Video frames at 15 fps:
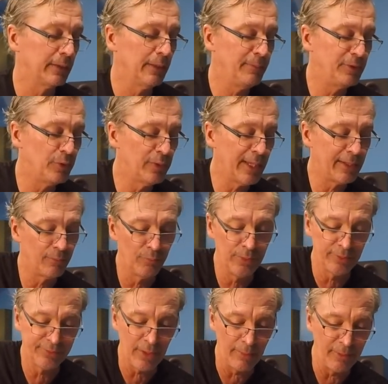Let me do that in
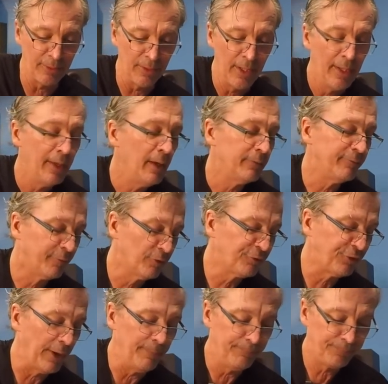real time here. First
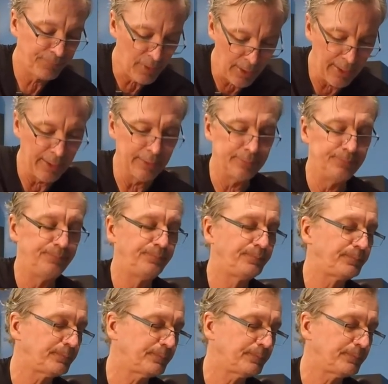shape, bang,